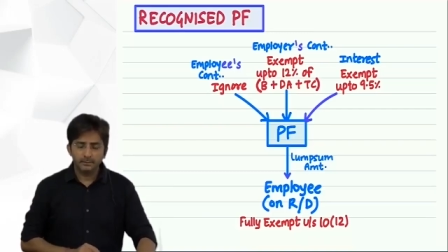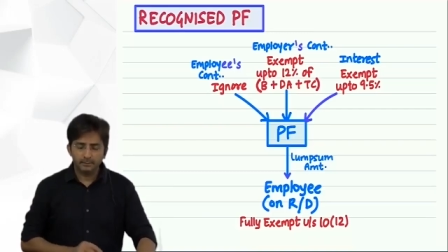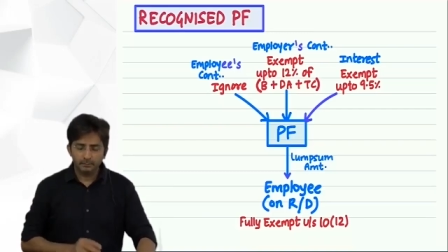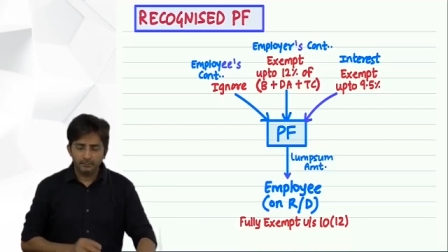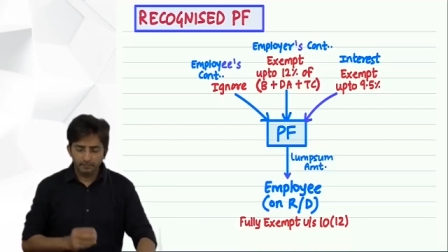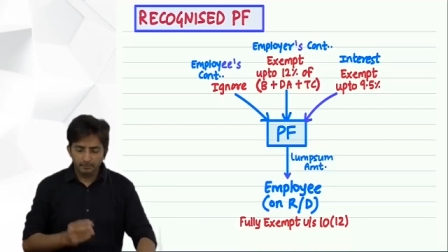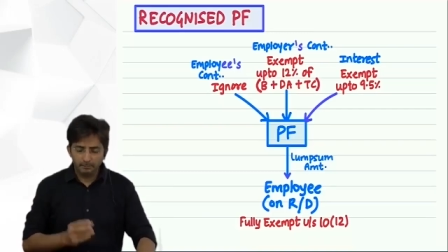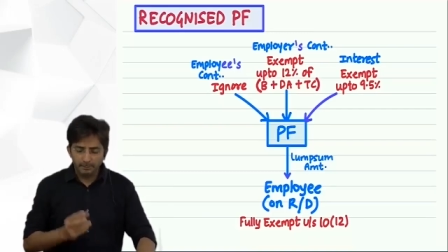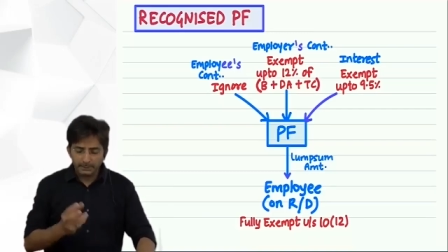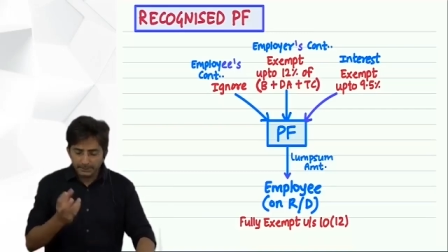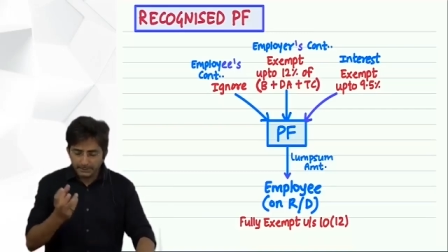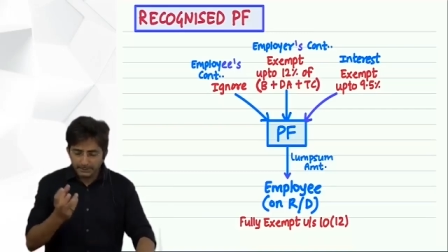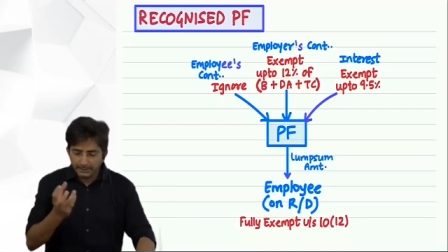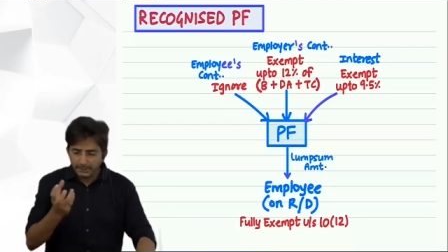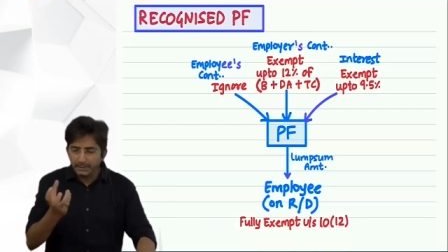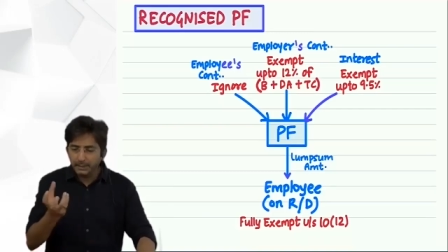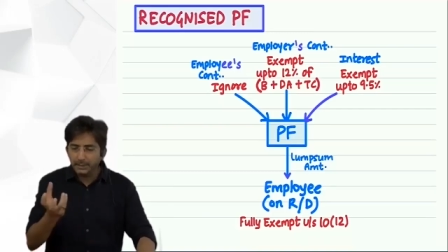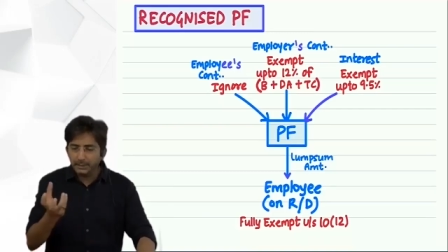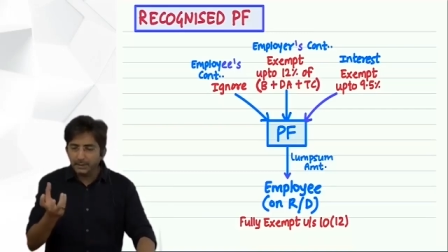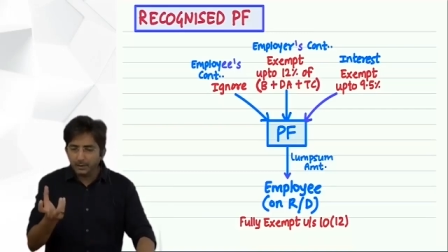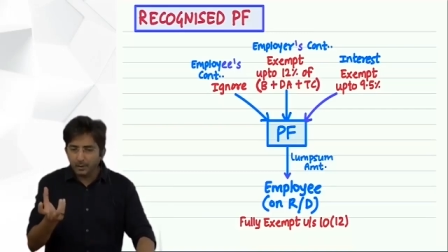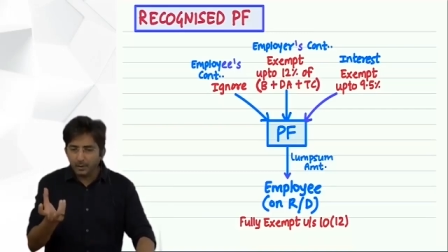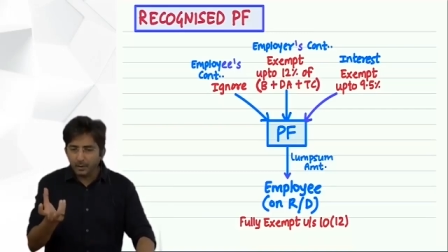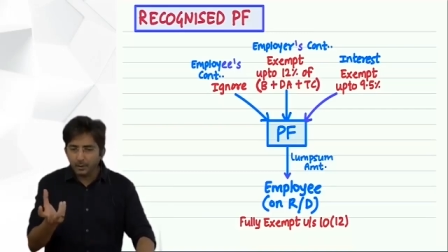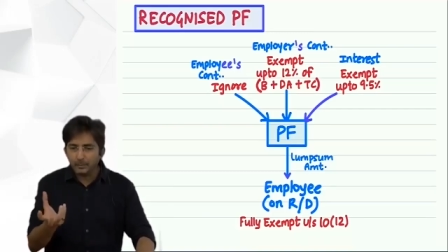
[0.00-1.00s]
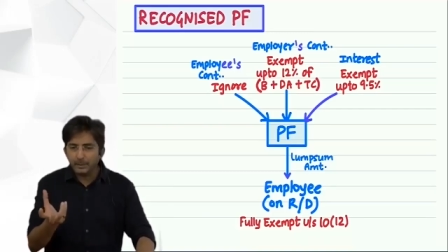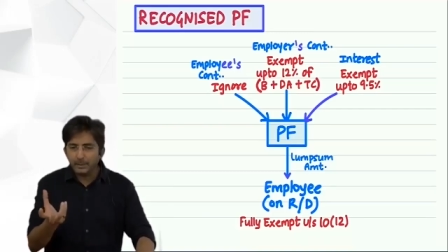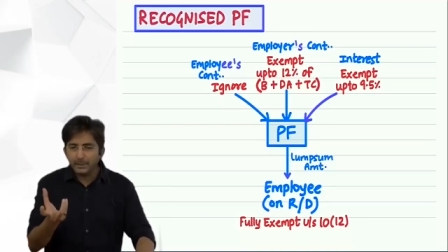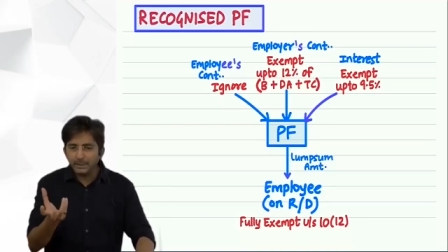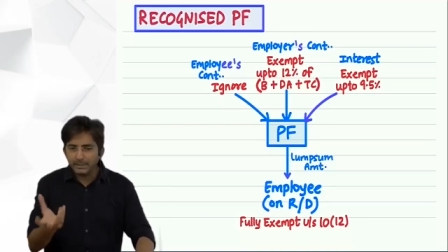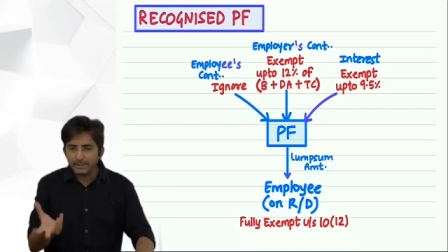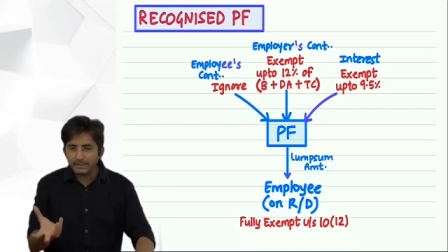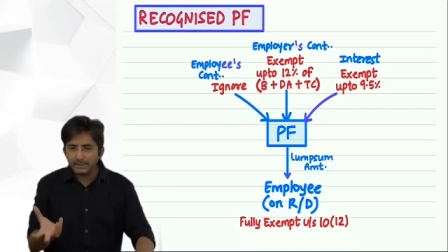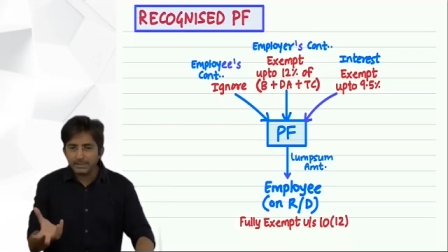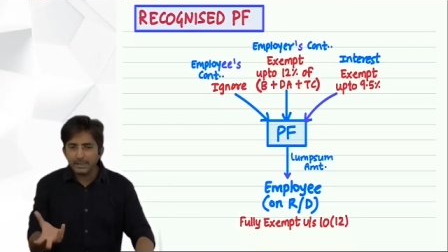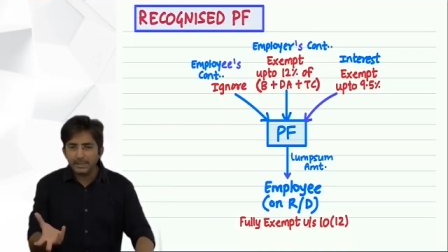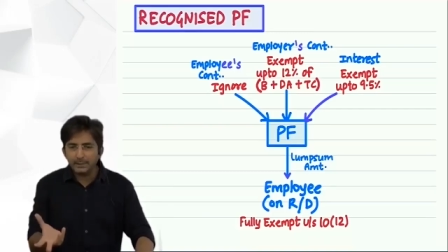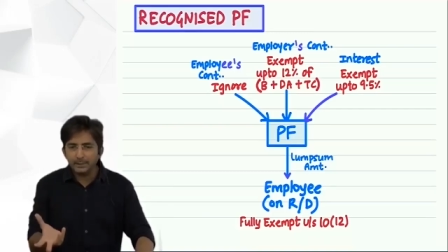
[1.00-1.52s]
Basically, government
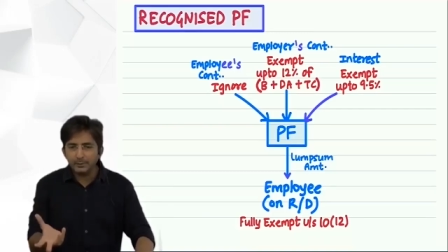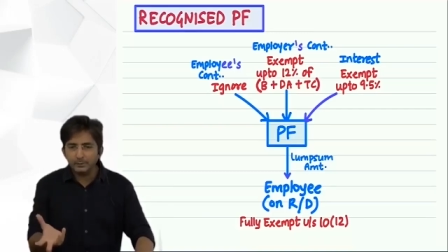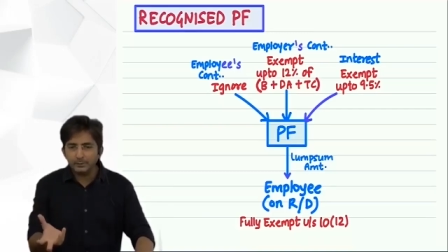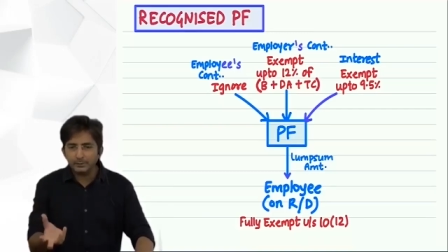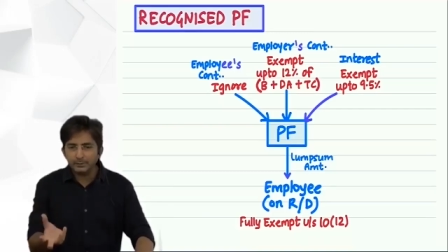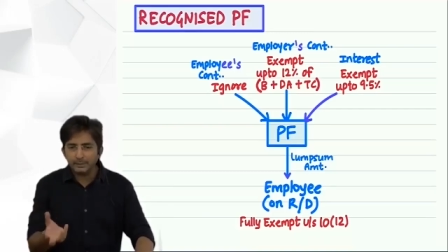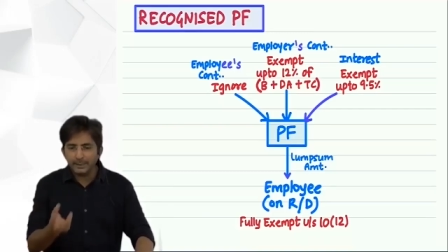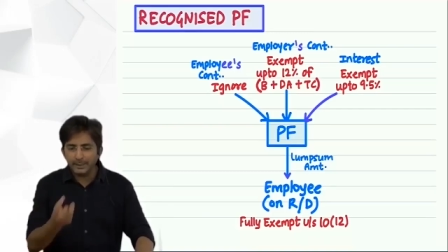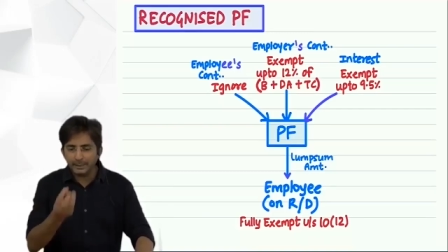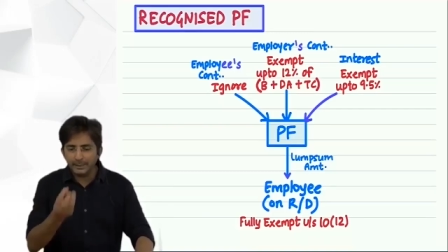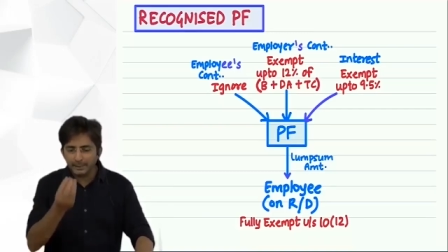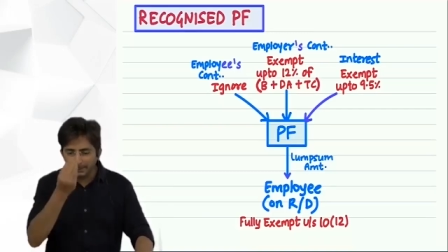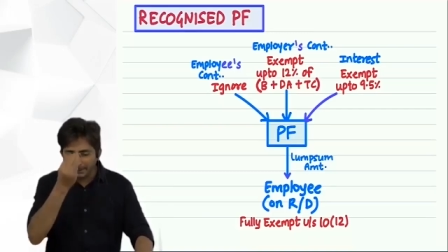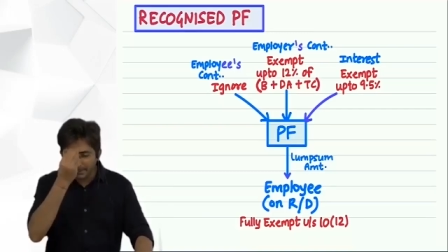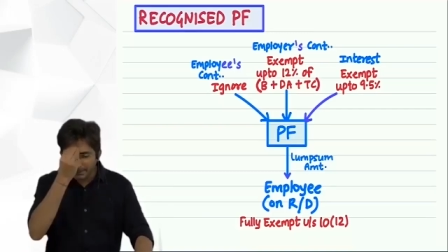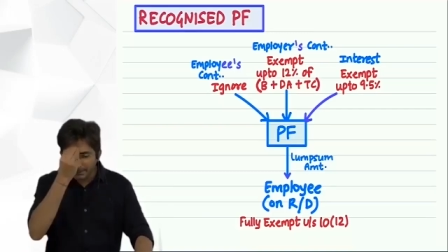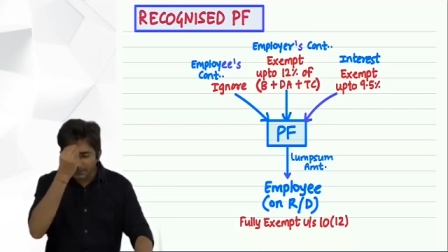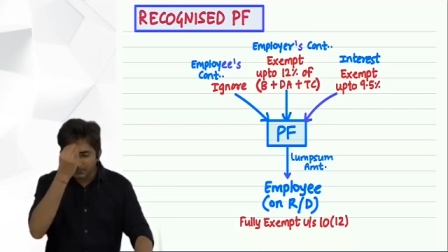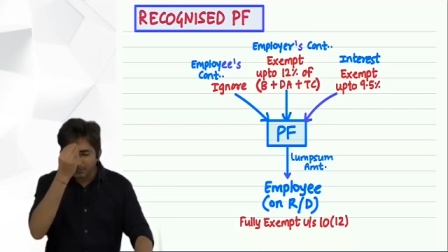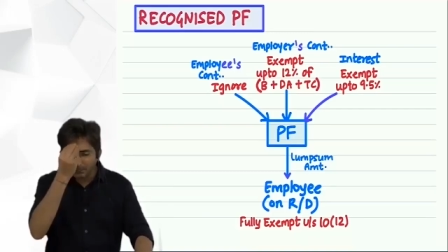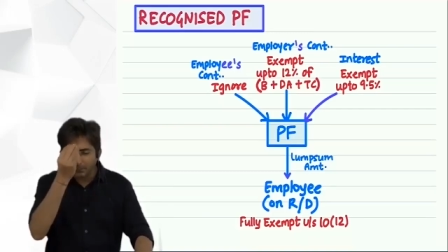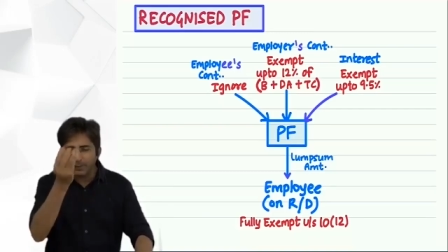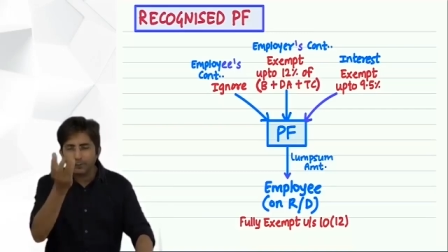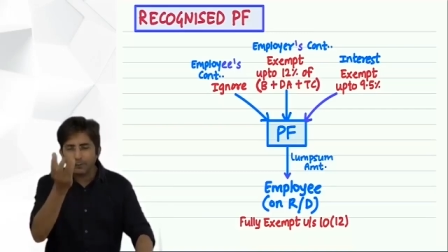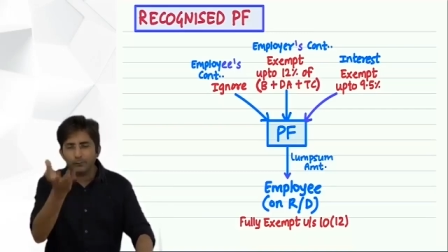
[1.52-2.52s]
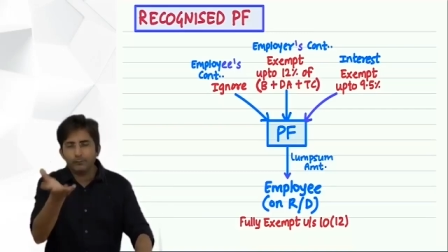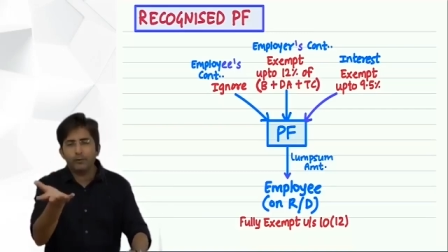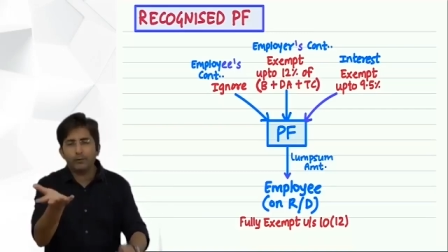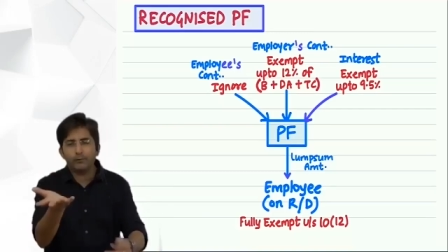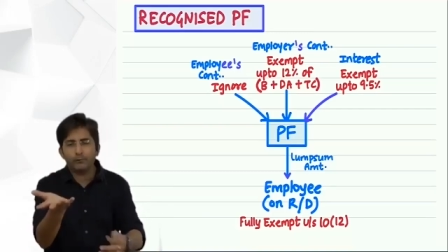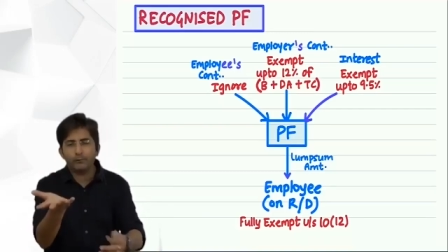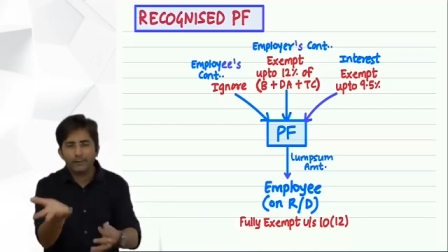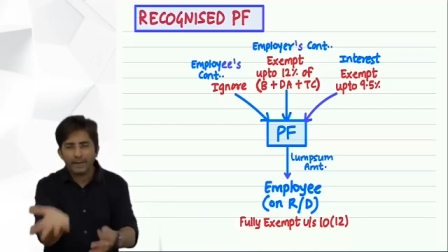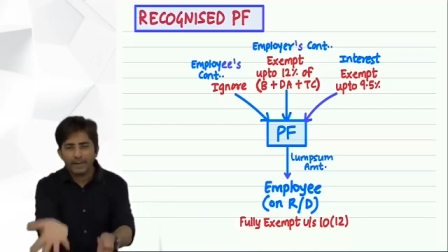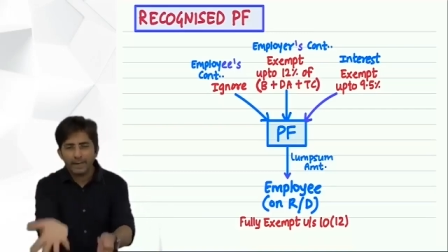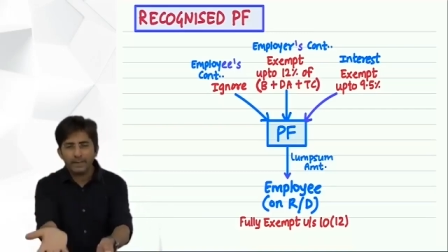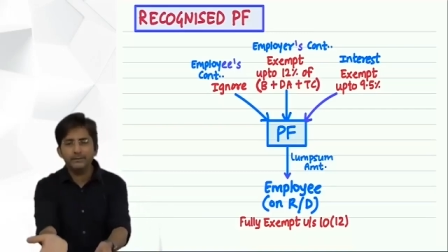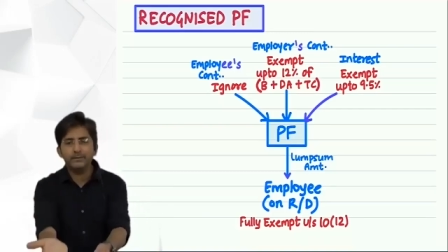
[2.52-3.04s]
is trying to say at least work for
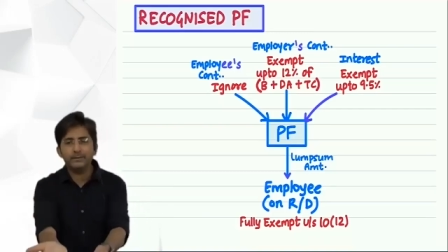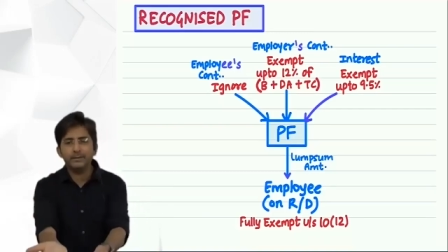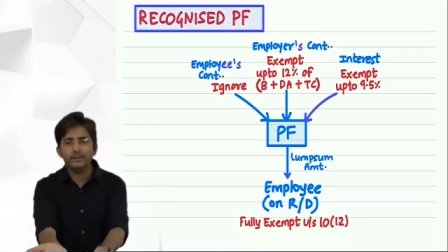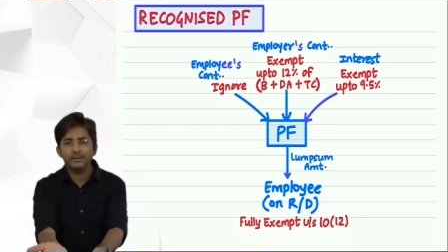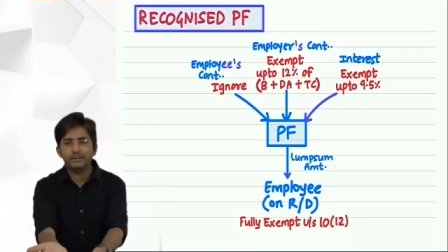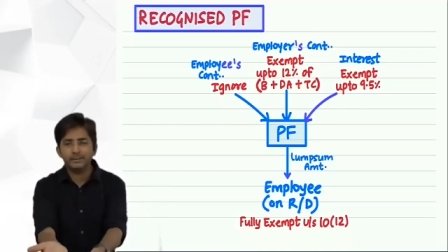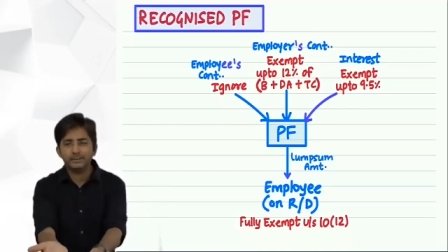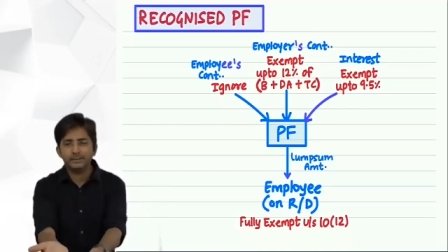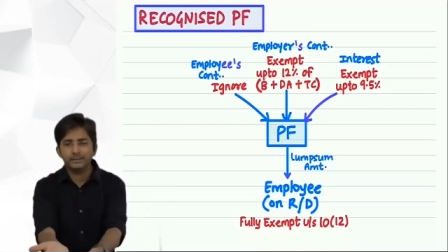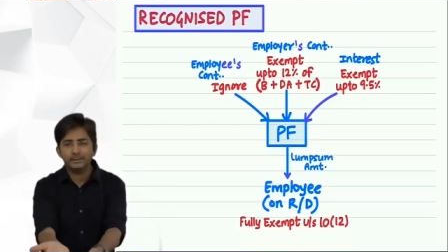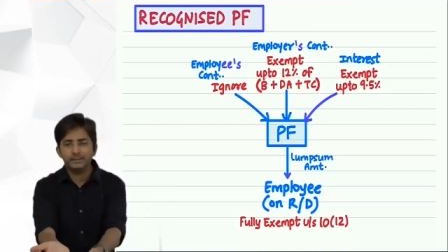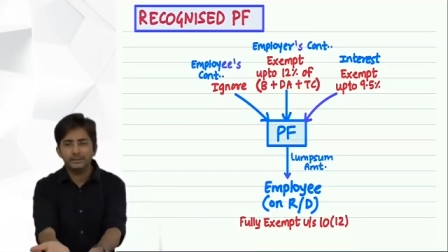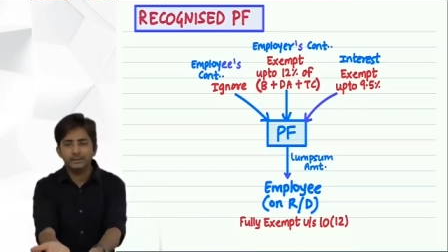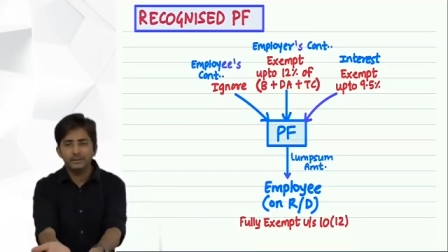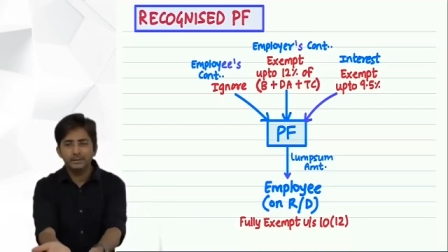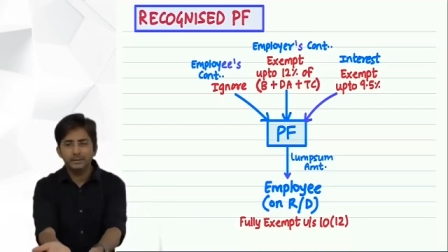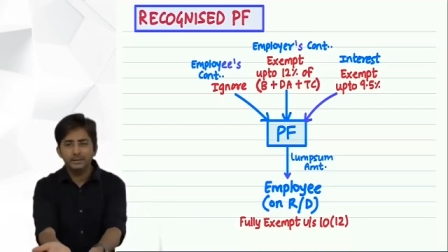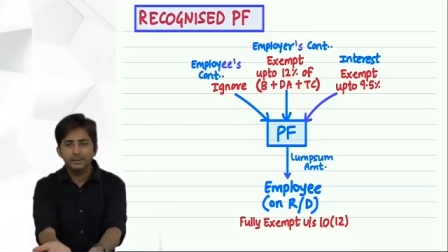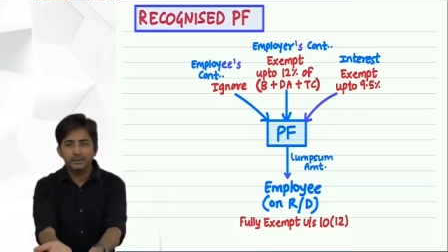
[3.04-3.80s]
5 years.